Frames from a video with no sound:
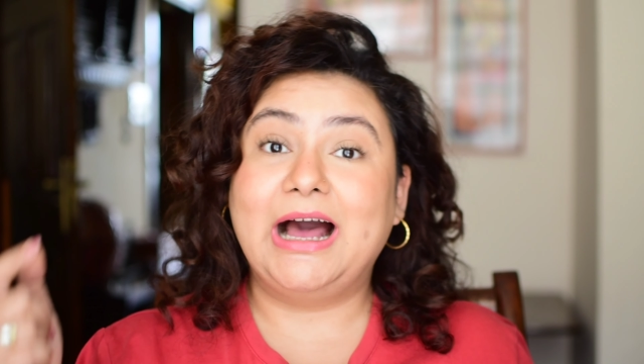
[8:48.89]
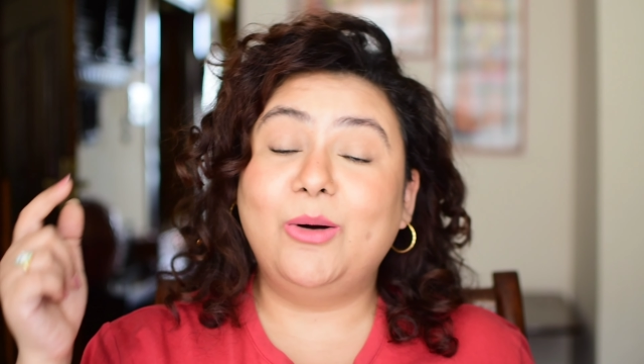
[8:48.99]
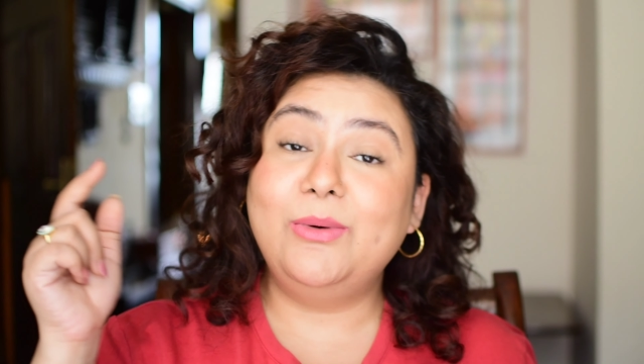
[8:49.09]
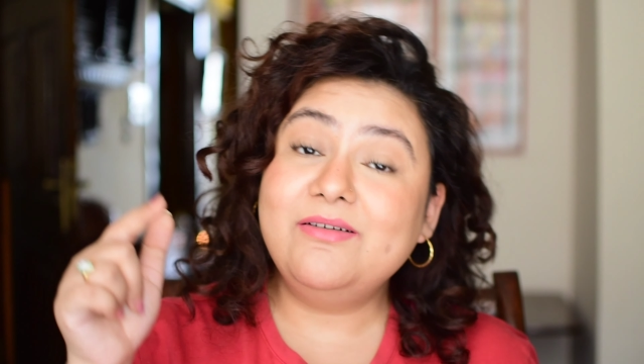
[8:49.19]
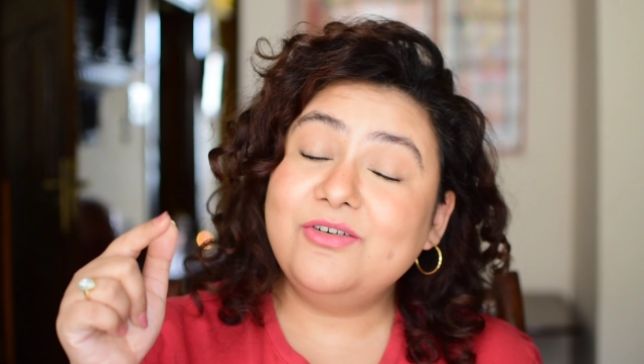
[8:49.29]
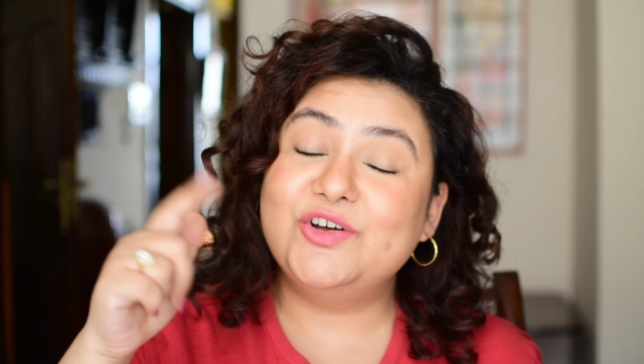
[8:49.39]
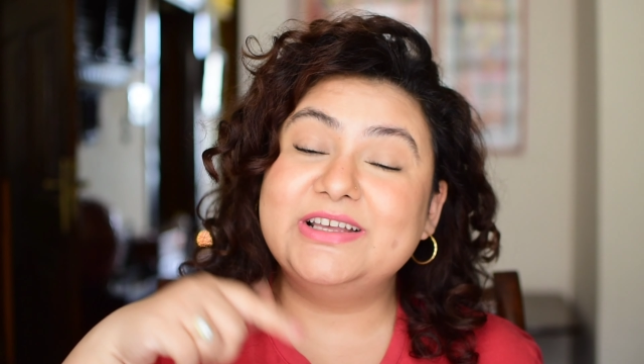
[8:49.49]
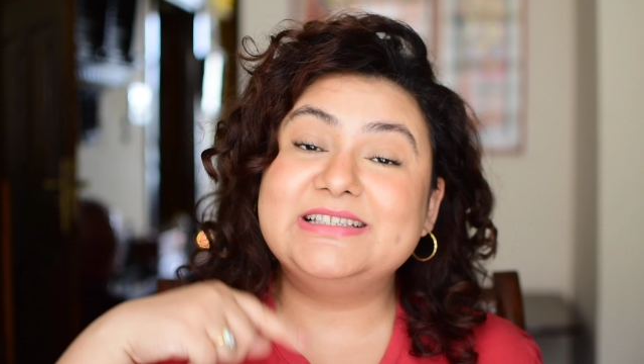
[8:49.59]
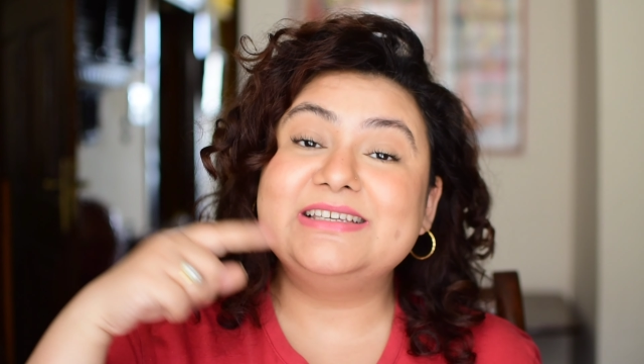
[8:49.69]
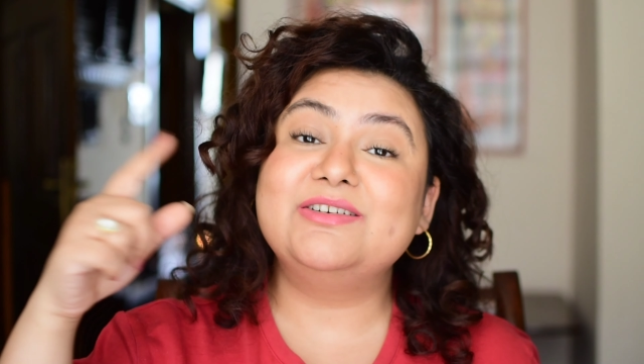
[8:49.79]

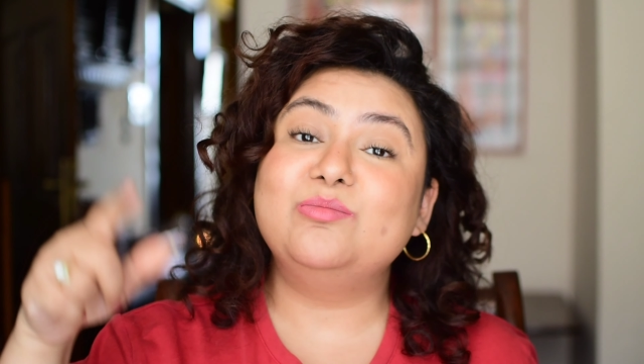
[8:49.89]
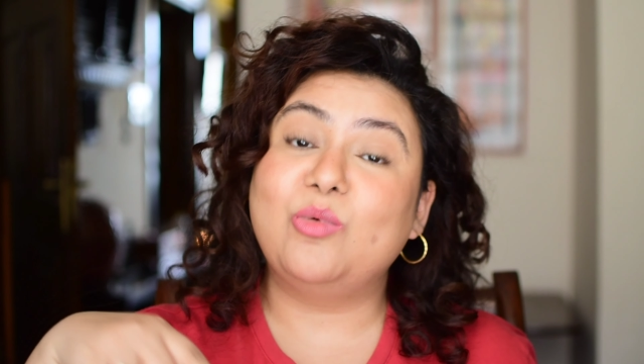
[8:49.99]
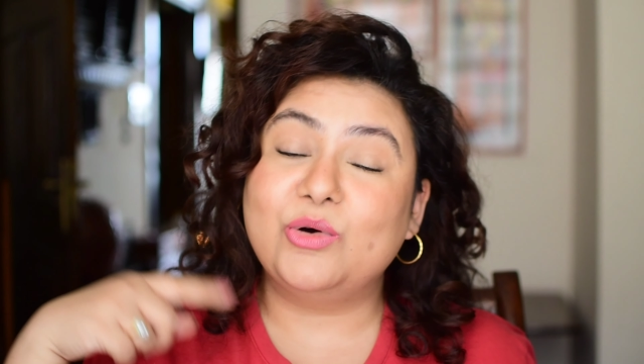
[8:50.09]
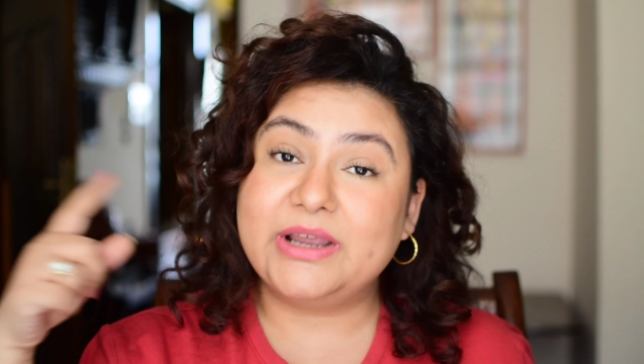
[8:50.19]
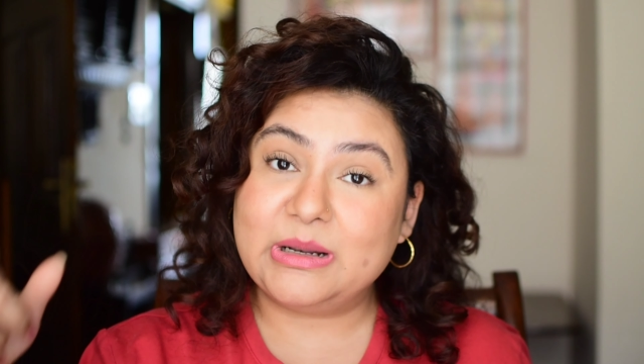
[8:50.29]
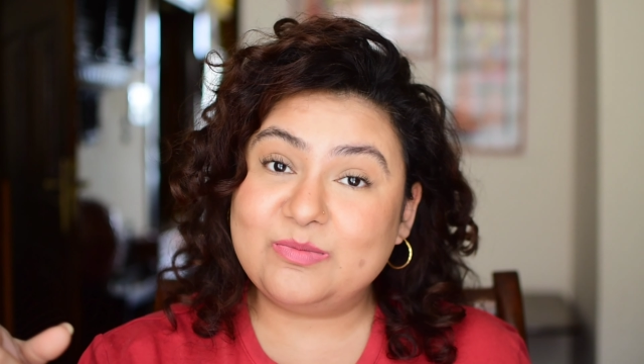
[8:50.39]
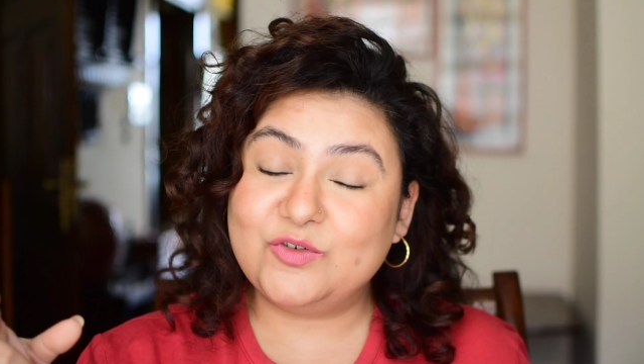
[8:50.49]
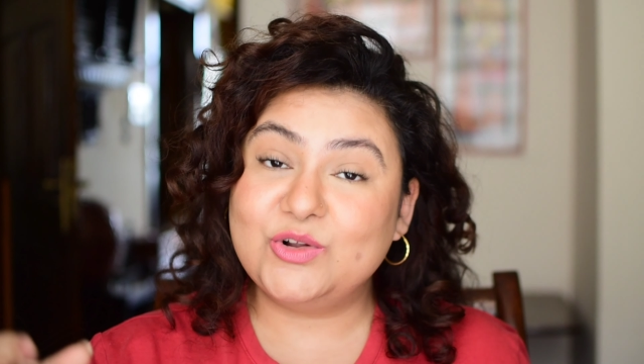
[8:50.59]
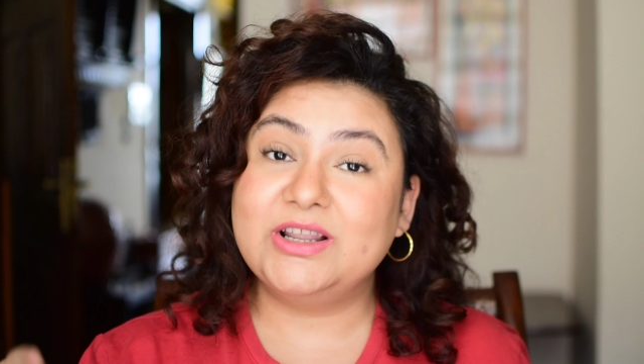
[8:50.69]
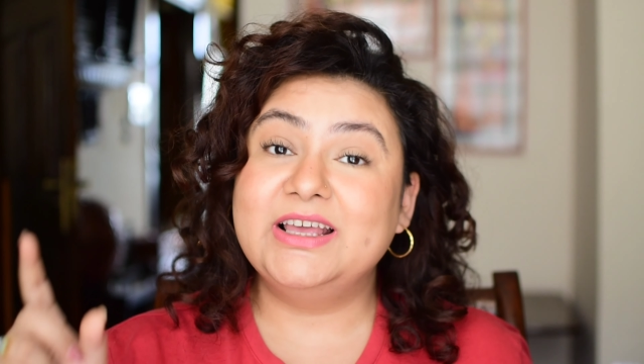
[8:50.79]
However, it's even more
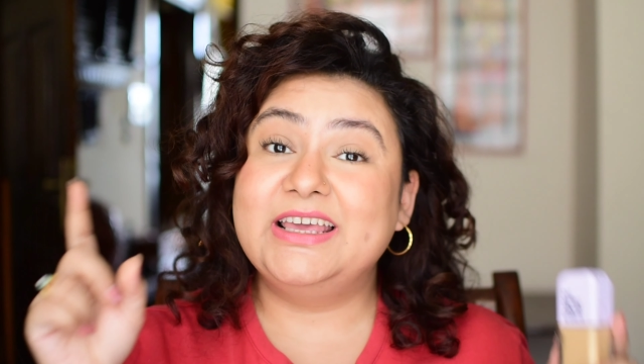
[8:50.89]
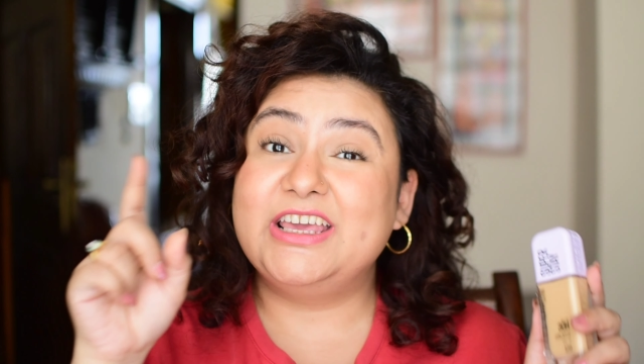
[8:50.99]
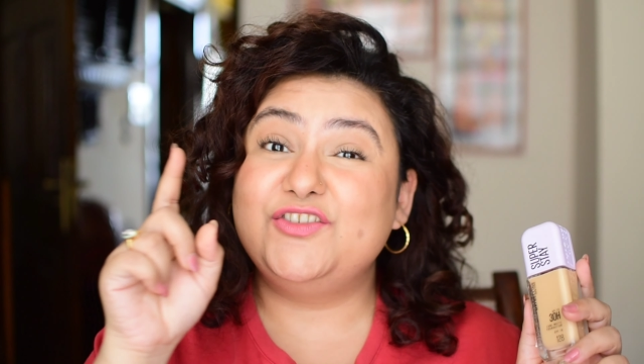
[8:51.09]
helpful